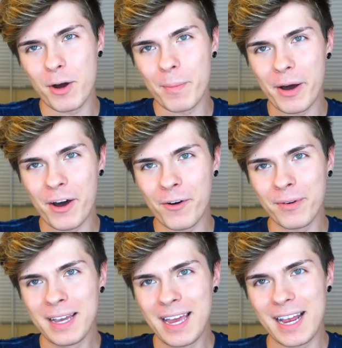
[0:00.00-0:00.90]

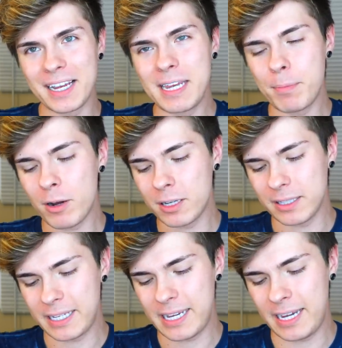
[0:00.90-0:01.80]
Momo and keep her
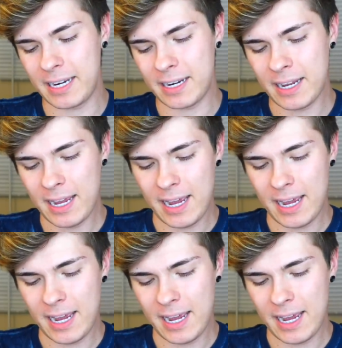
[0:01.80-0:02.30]
clean.